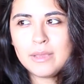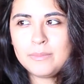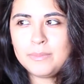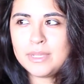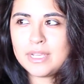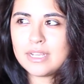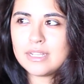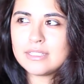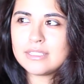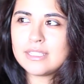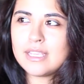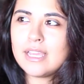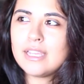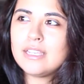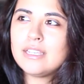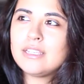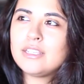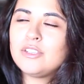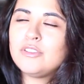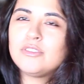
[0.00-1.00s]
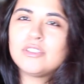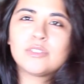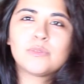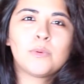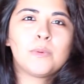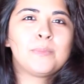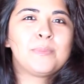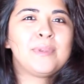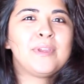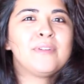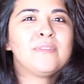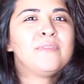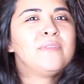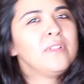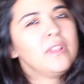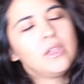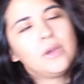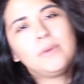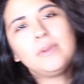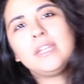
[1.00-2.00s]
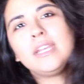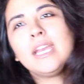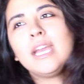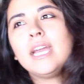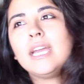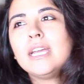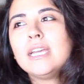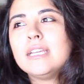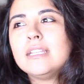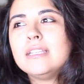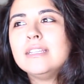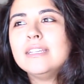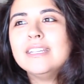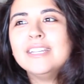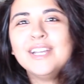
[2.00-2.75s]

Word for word: because then you just won't be a floating head